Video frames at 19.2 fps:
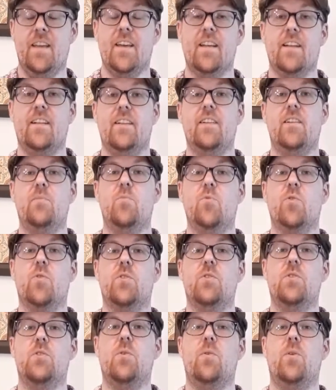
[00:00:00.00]
and a little
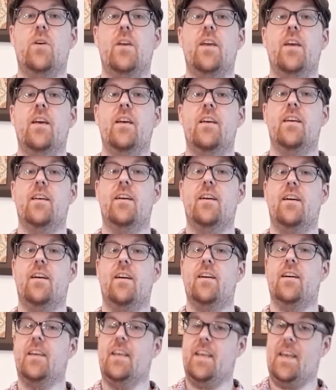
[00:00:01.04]
more toy
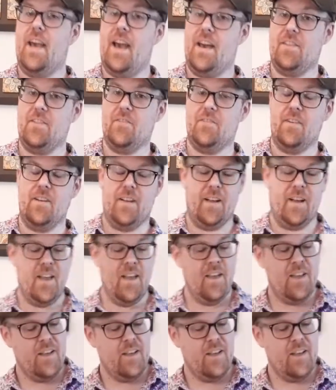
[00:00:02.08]
gathering.